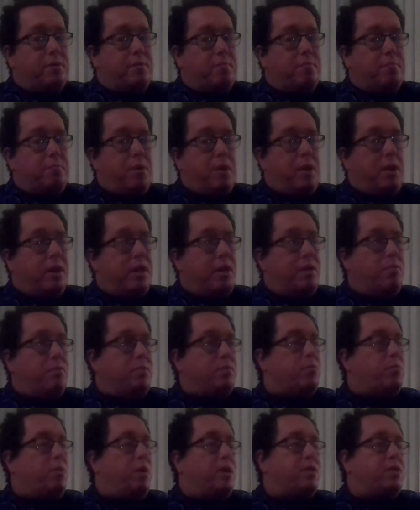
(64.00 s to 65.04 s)
but he
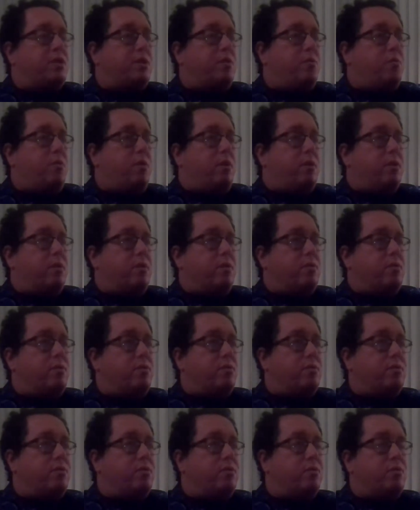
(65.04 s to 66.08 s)
was watching one of
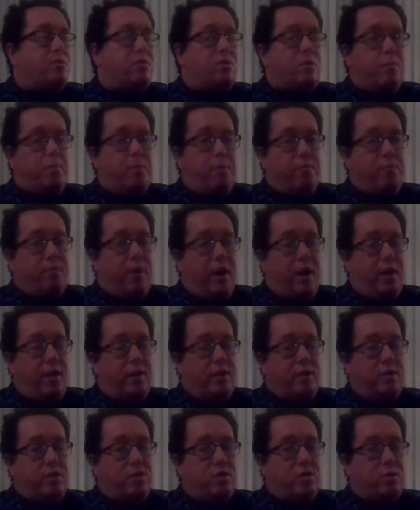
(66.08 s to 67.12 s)
those super
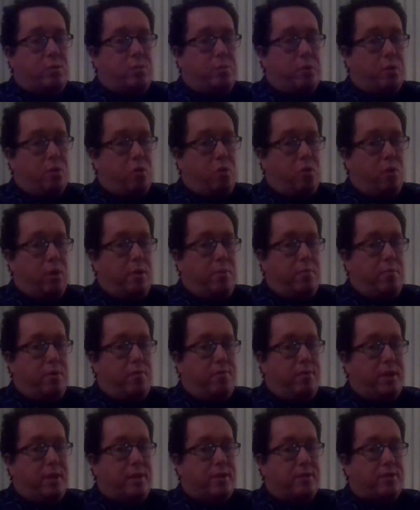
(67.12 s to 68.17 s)
violent, super gory
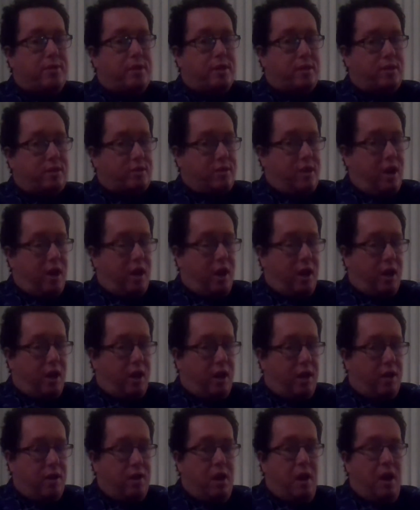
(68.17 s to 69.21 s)
movies like
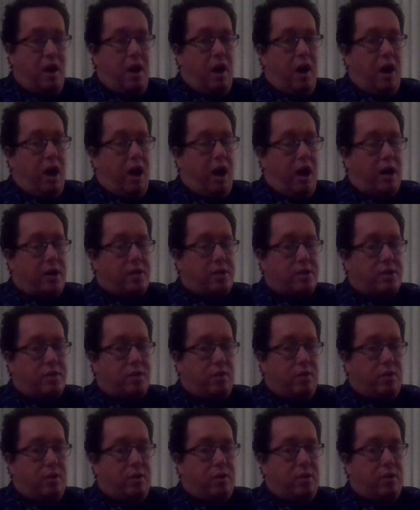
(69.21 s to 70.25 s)
Saw,
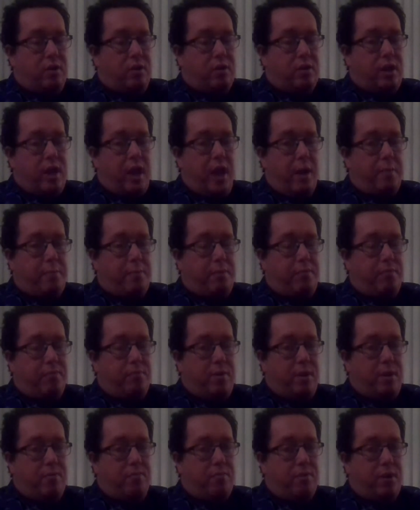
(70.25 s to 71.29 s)
Hostel, Cabin
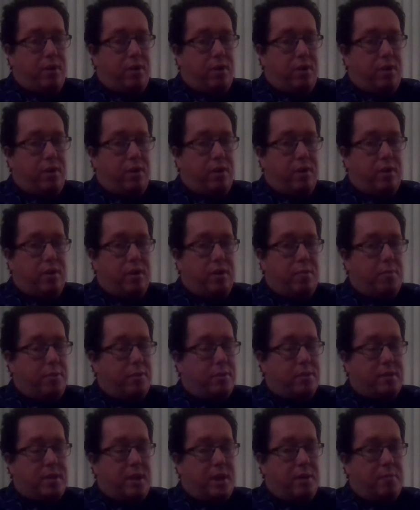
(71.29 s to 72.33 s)
Fever,
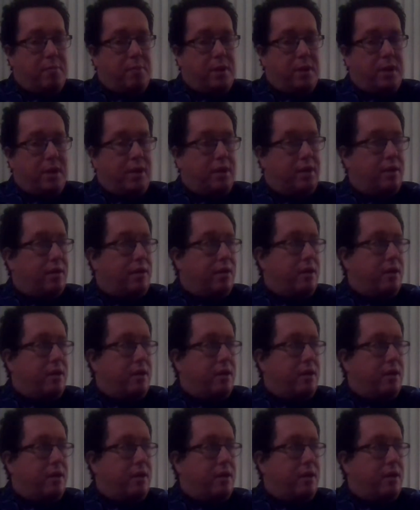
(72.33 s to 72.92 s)
Human Centipede.